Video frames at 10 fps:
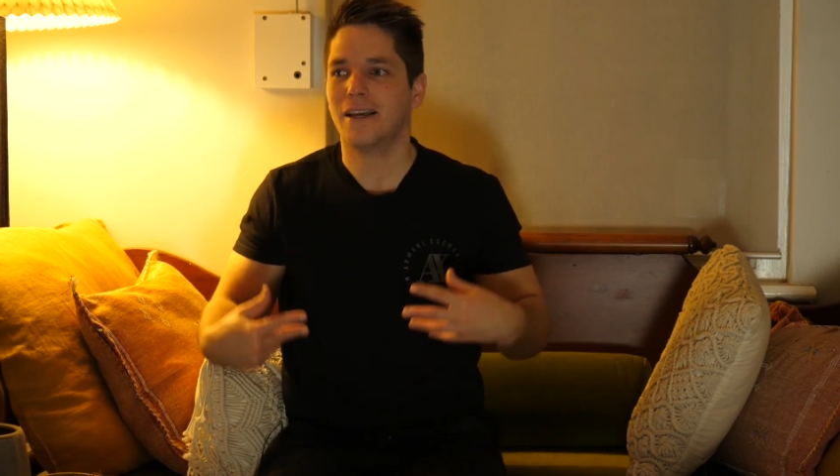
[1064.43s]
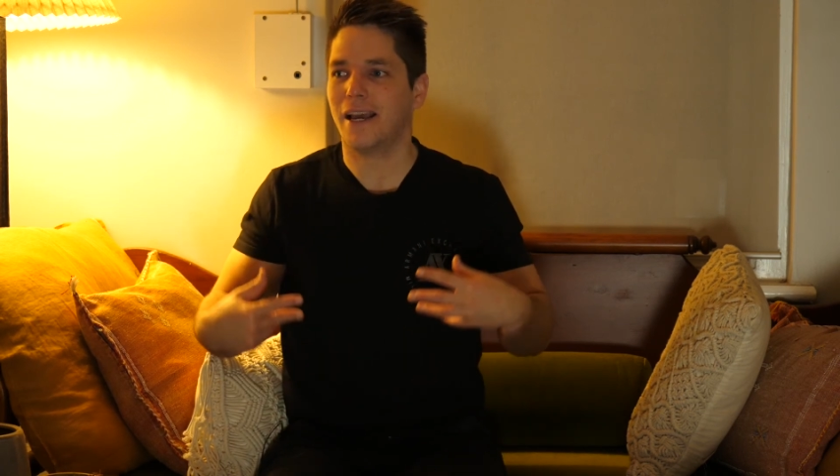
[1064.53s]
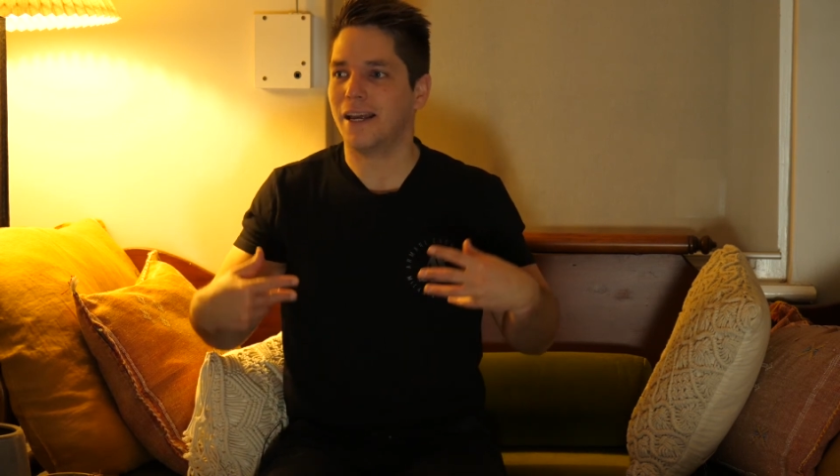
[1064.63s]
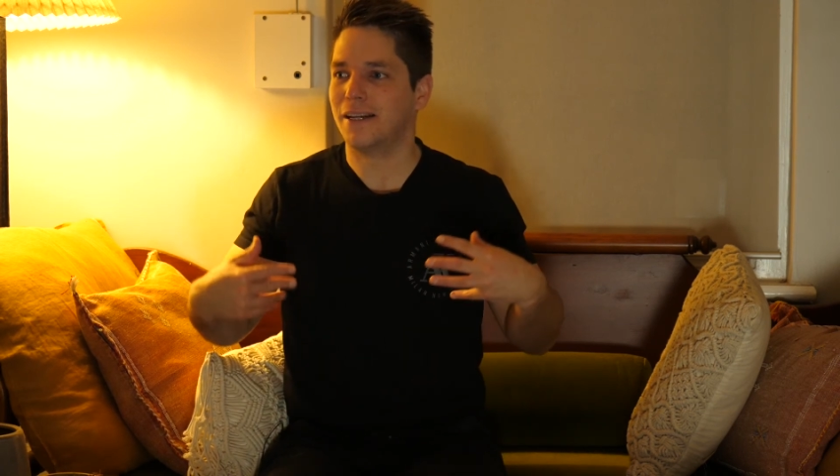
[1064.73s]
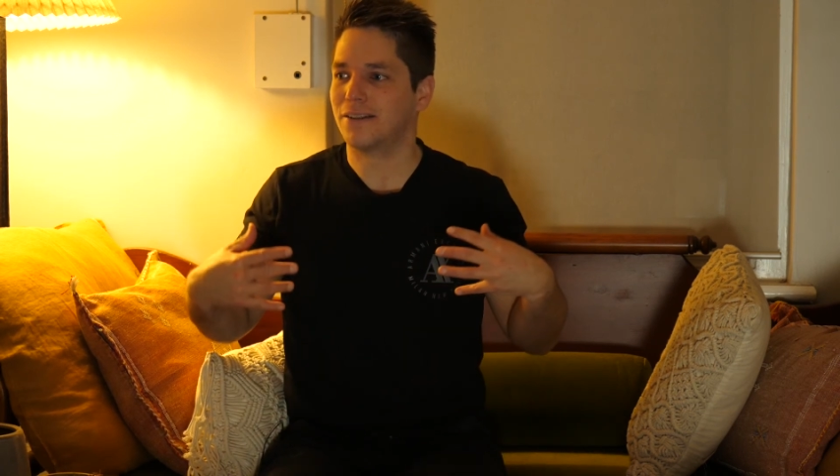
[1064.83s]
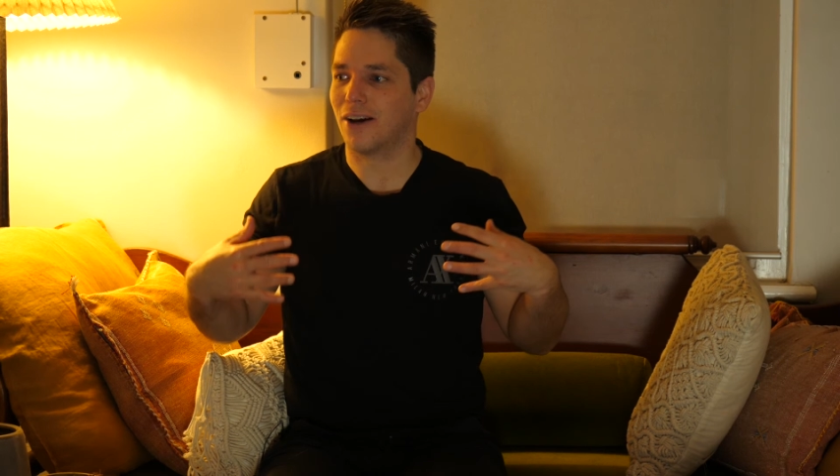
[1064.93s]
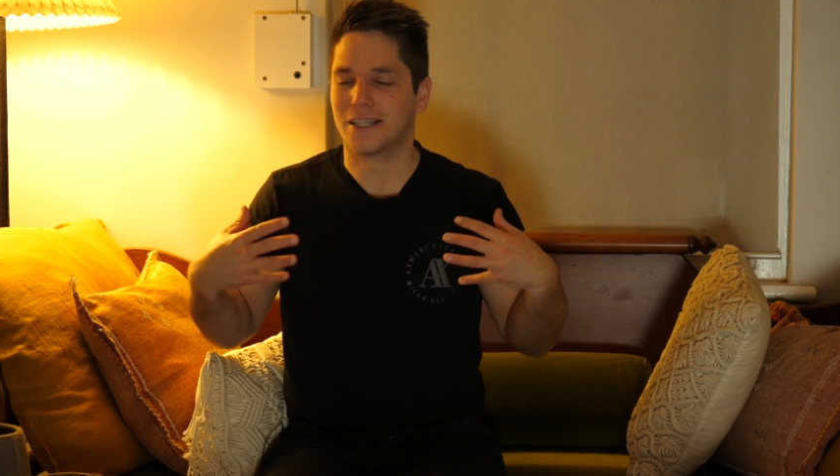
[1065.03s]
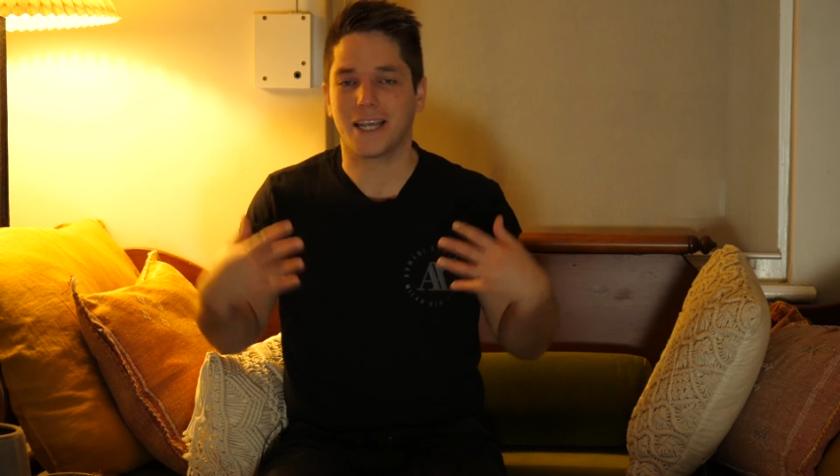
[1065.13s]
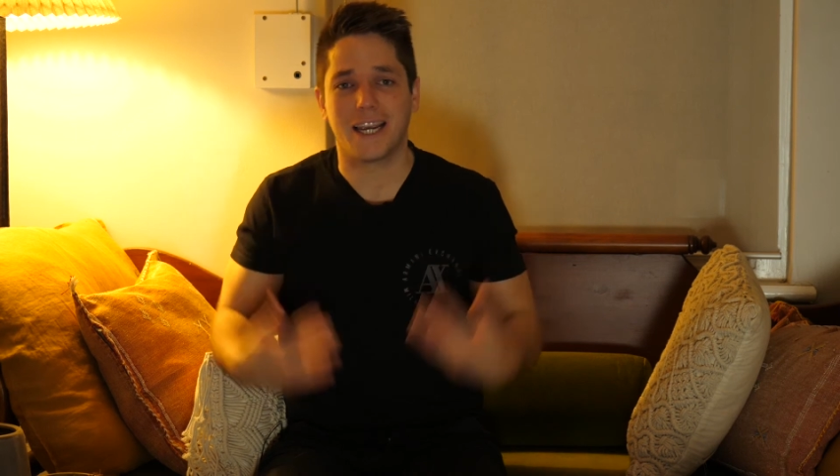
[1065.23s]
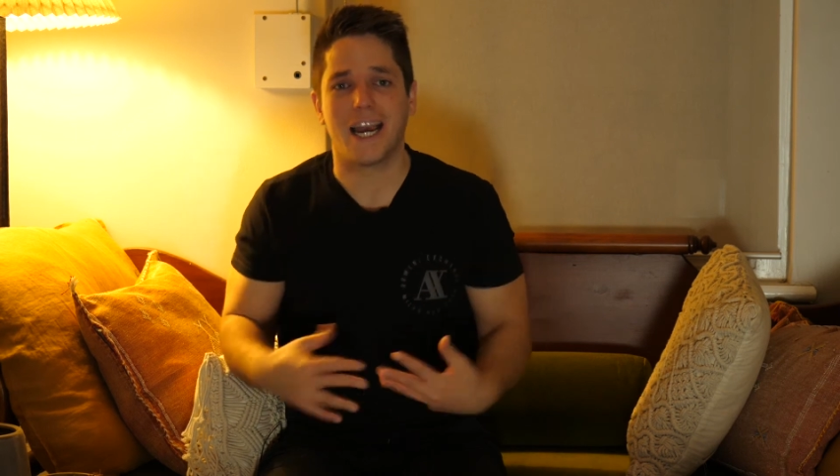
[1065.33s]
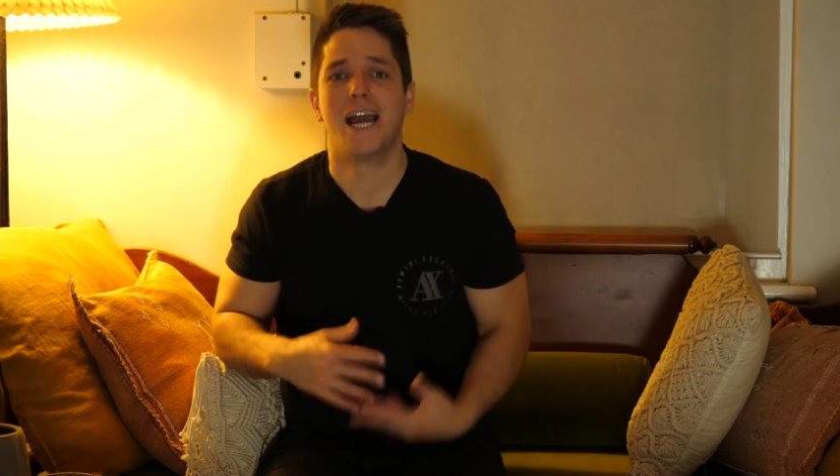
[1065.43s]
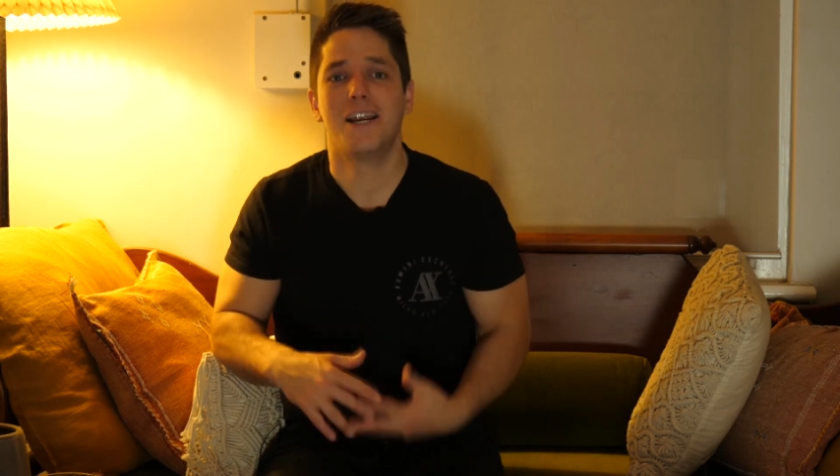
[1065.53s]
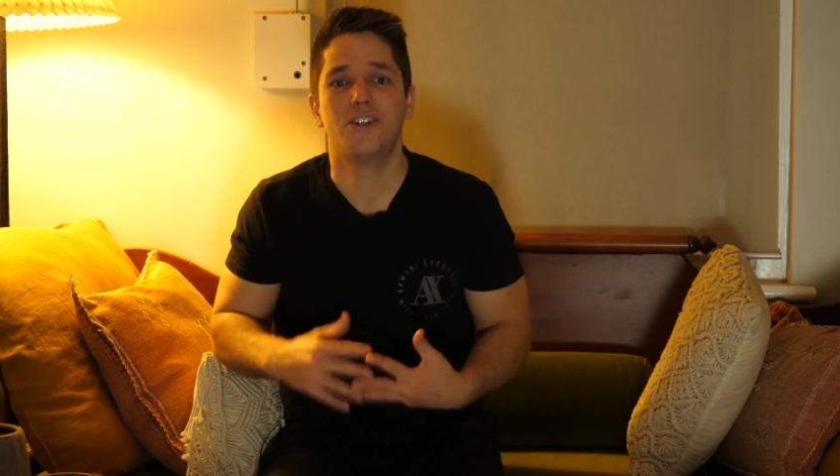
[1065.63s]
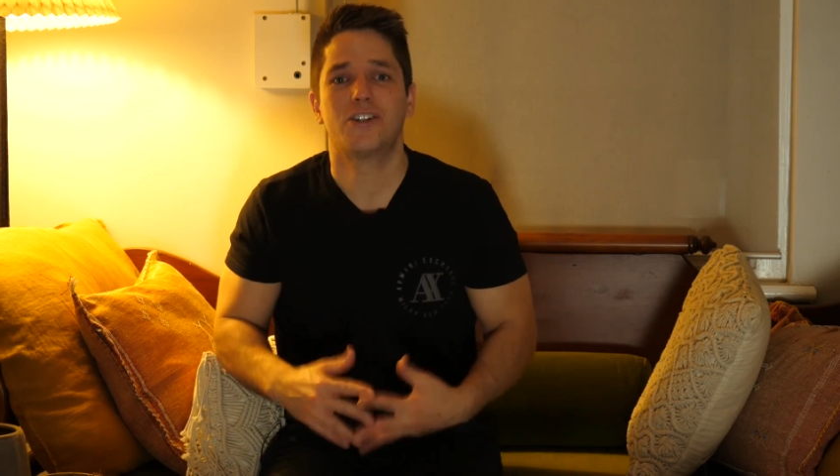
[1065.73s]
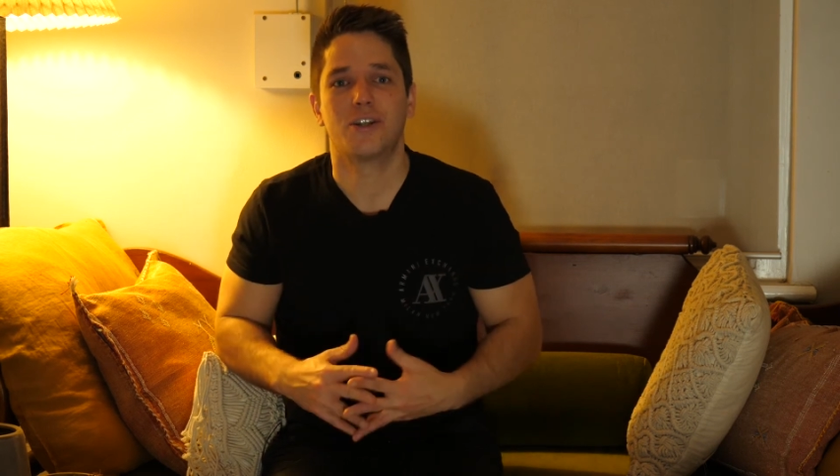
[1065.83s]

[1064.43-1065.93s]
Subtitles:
and I take ages